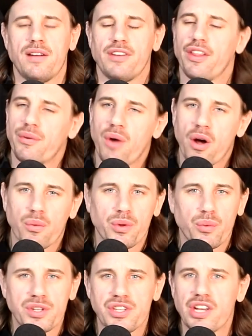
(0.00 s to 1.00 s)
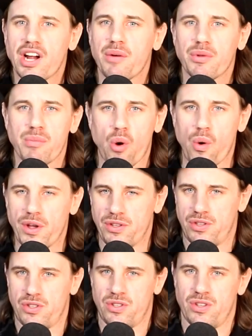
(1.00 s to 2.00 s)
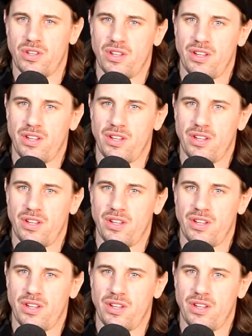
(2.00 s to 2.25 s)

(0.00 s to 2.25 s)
Nothing wrong with a whiskey night with the boys.